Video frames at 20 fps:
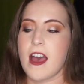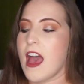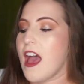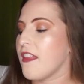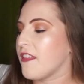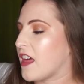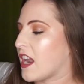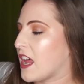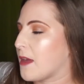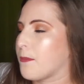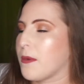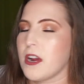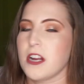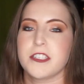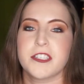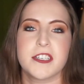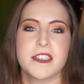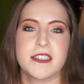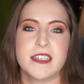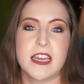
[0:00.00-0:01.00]
And then I
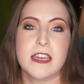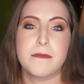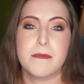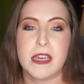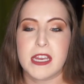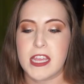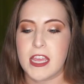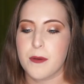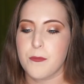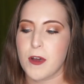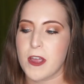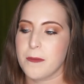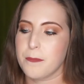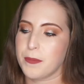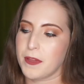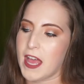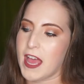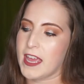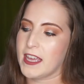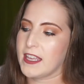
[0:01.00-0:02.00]
purchased a medium weight
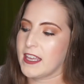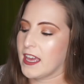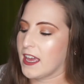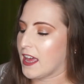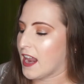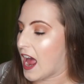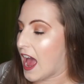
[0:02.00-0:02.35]
blanket.